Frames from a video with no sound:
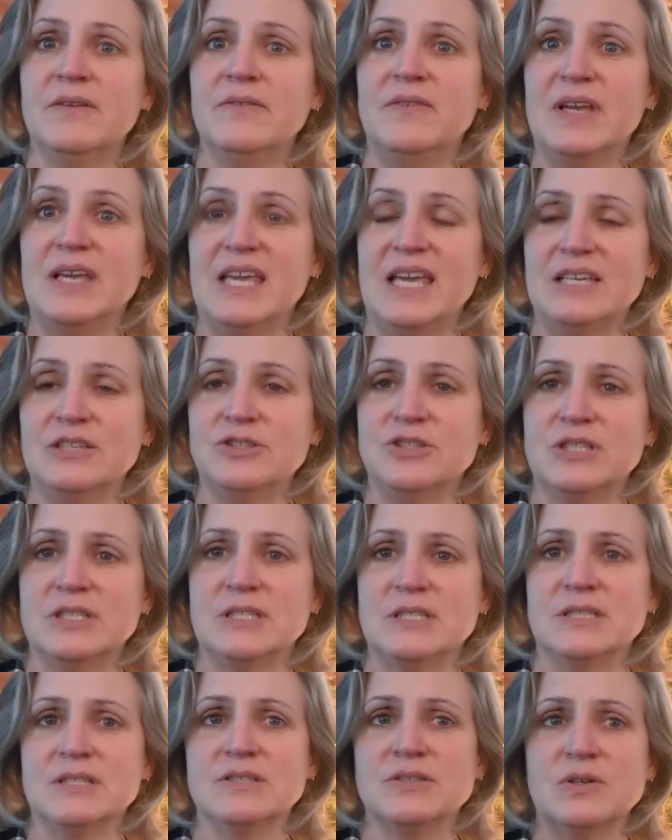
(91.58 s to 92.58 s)

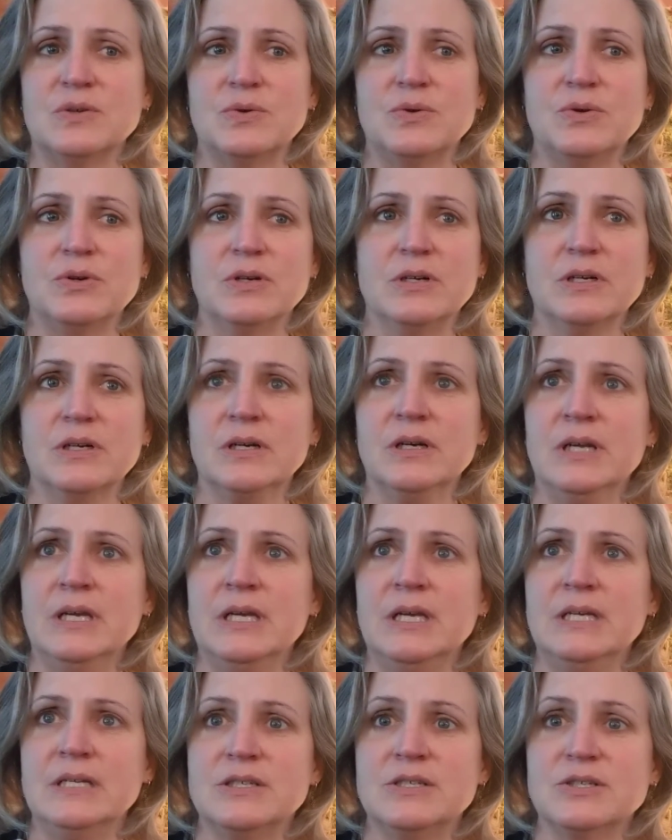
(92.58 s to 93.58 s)
vacations or
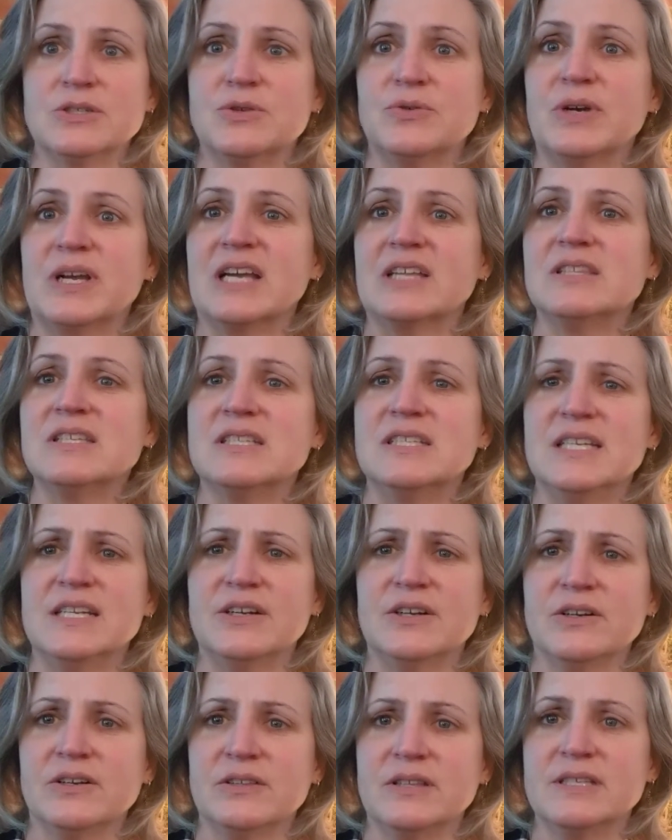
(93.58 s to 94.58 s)
just going out to
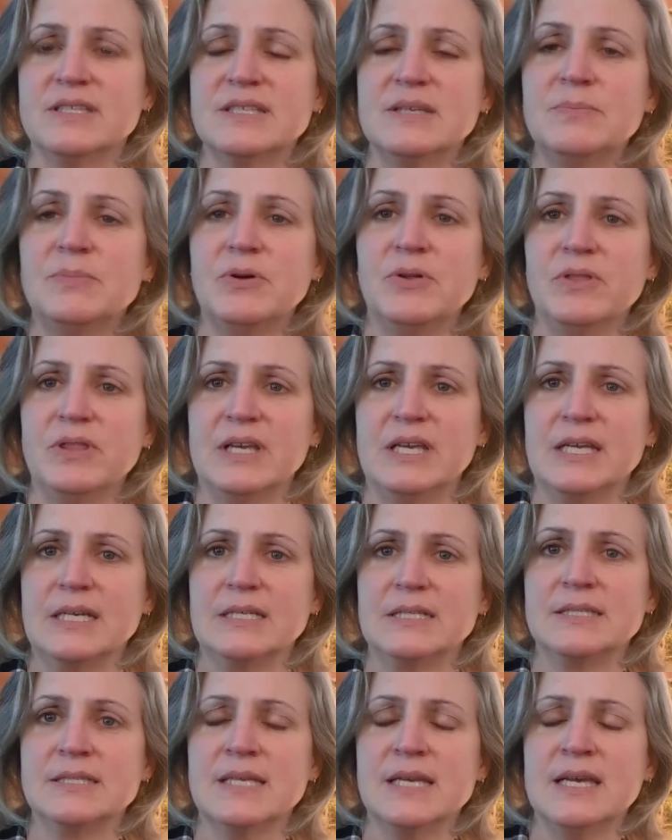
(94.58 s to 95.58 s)
dinner, the simple
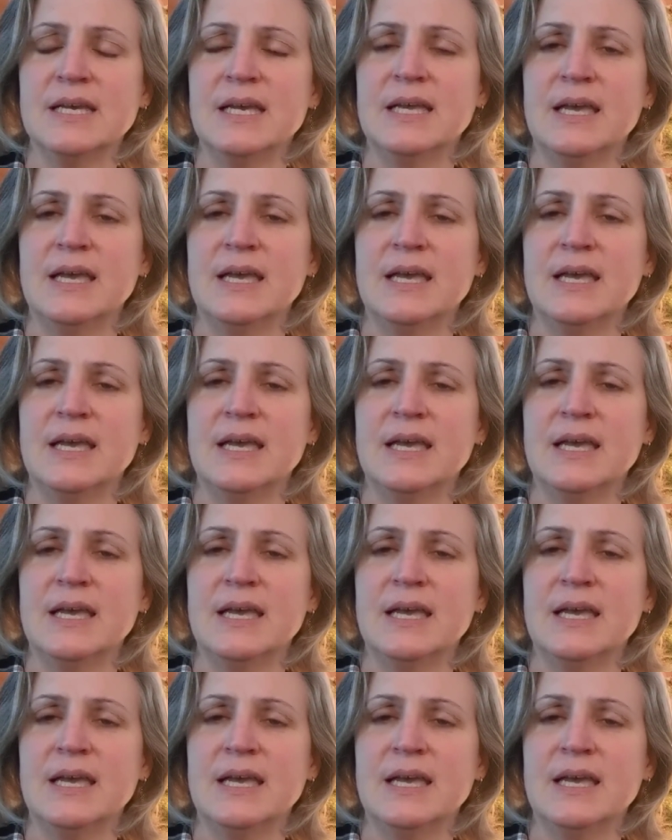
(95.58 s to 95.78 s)
things.